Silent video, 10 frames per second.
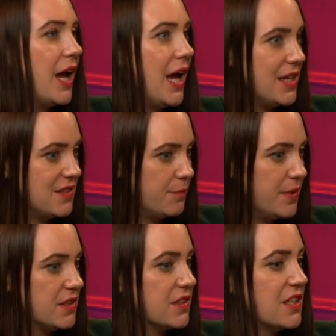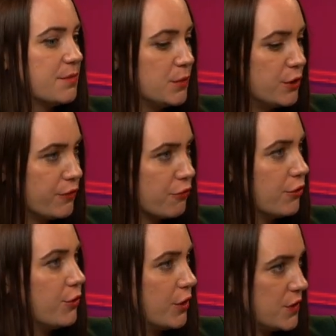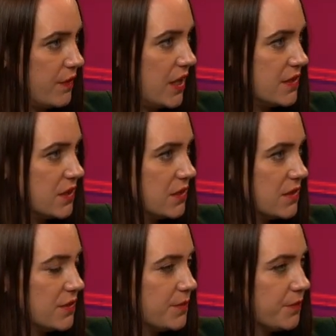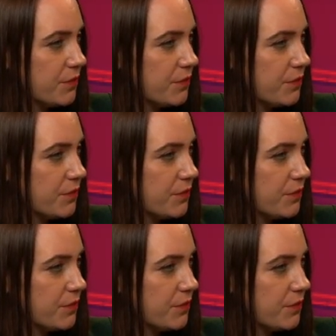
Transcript: as the business has moved through those phases?